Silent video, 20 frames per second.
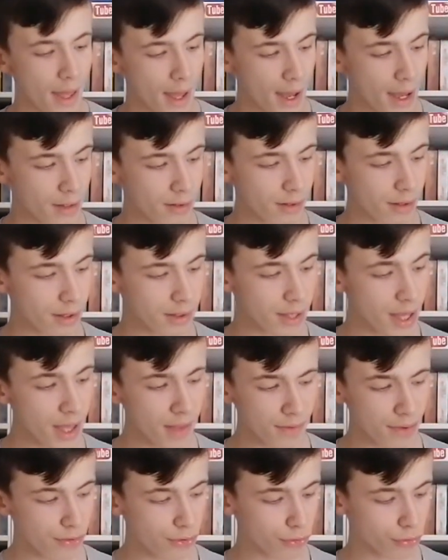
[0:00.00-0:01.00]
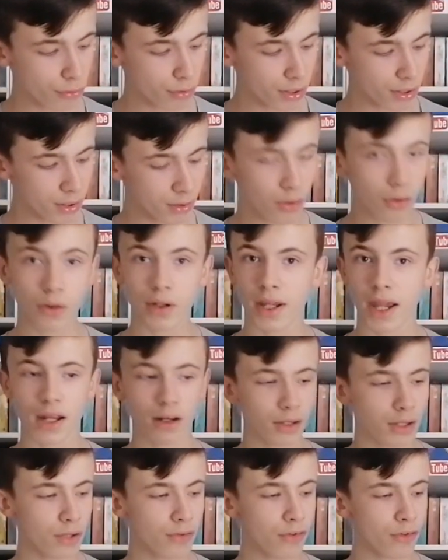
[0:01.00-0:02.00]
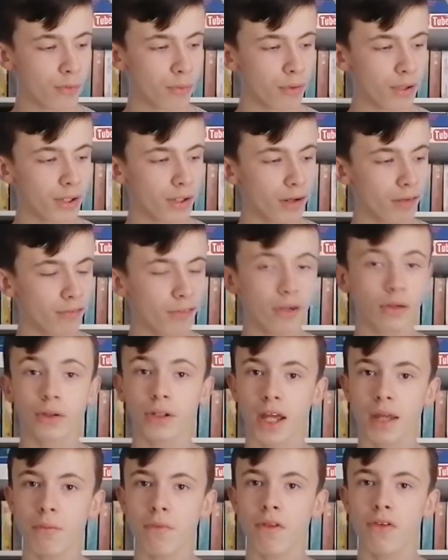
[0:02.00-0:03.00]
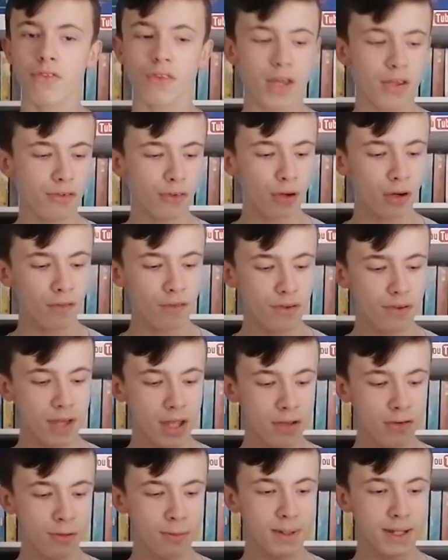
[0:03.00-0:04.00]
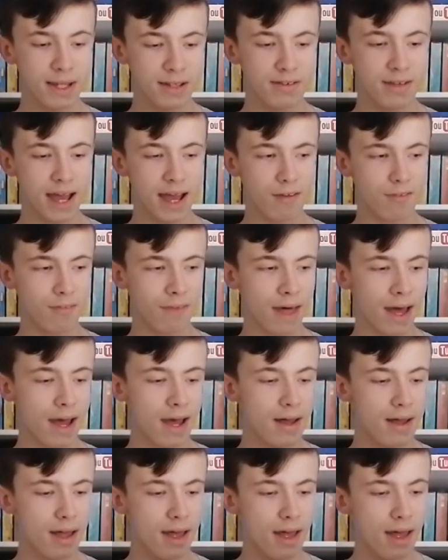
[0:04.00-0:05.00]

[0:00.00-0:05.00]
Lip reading: And yeah, this is really cool. Again, I use this pretty often. Came with a disc, obviously, so you need to have that.